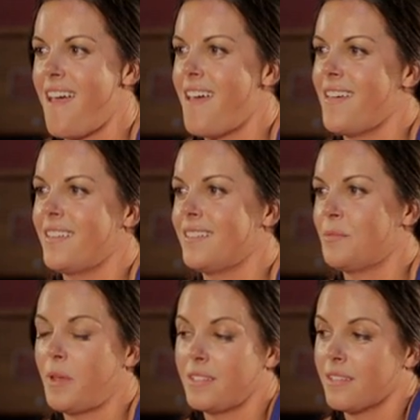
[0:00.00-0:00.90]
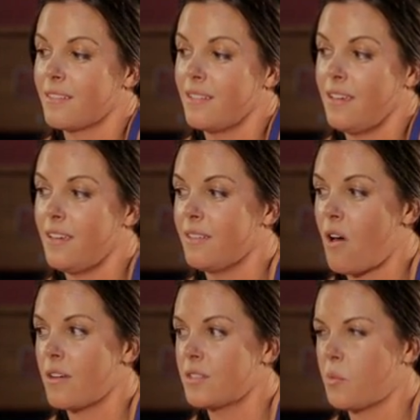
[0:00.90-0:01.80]
and basically
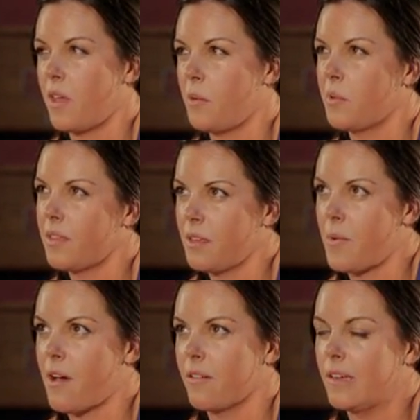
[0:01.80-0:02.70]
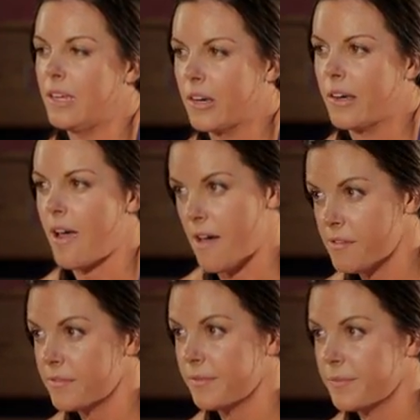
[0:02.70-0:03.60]
lost the weight within about a year and a half.